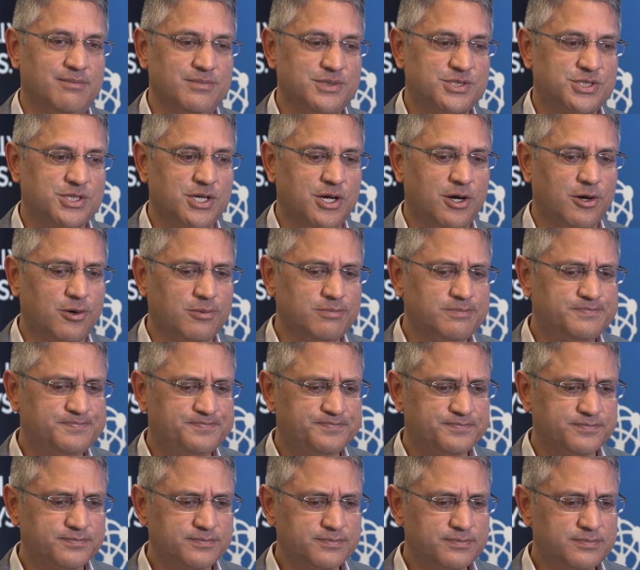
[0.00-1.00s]
So
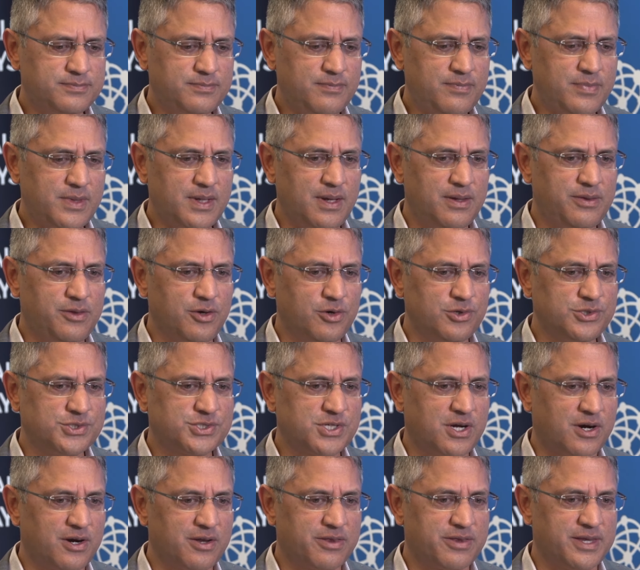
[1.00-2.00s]

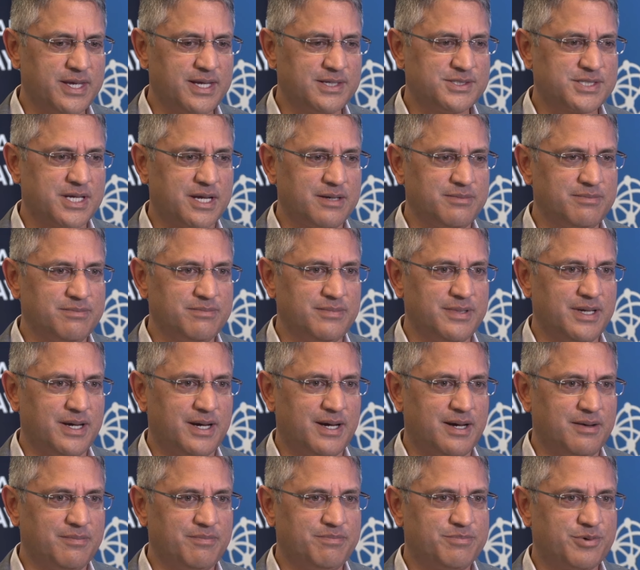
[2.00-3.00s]
those are things
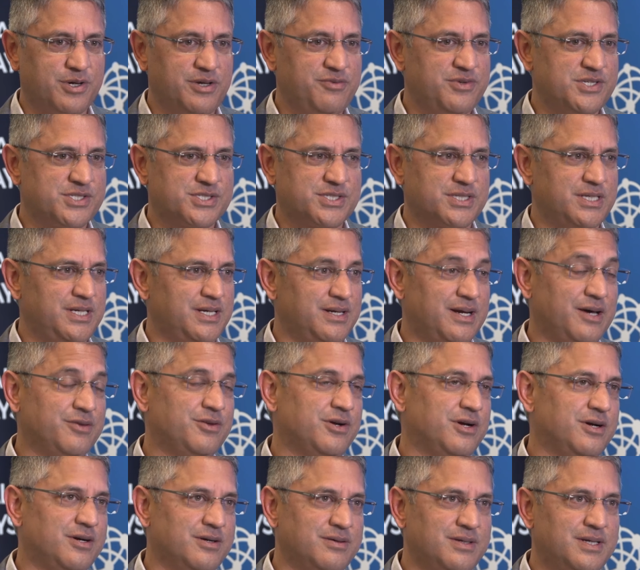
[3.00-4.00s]
that previously in
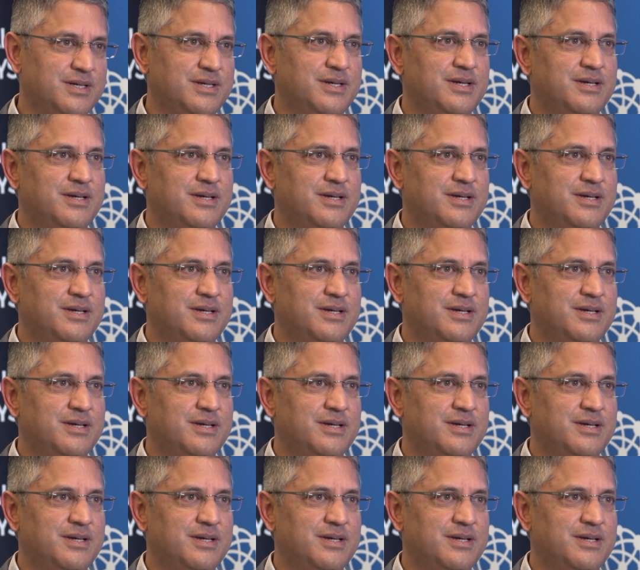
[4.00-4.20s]
other